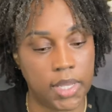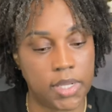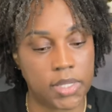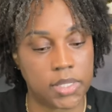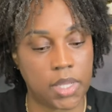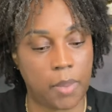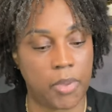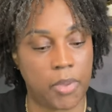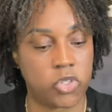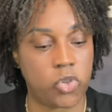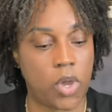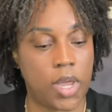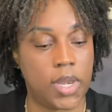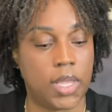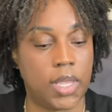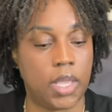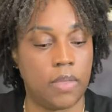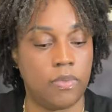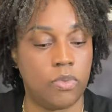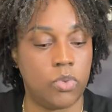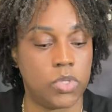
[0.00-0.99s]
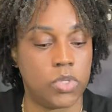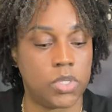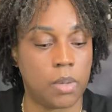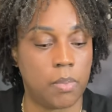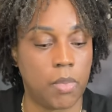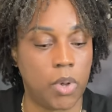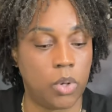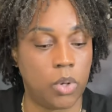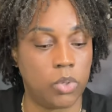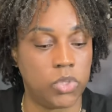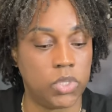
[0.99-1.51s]
because I've been trying to give you
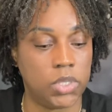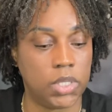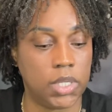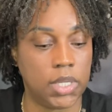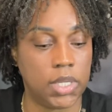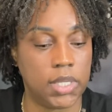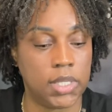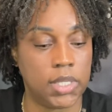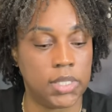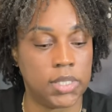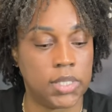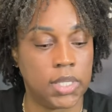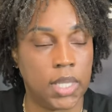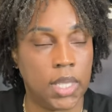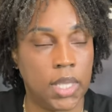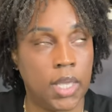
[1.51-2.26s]
some OGs.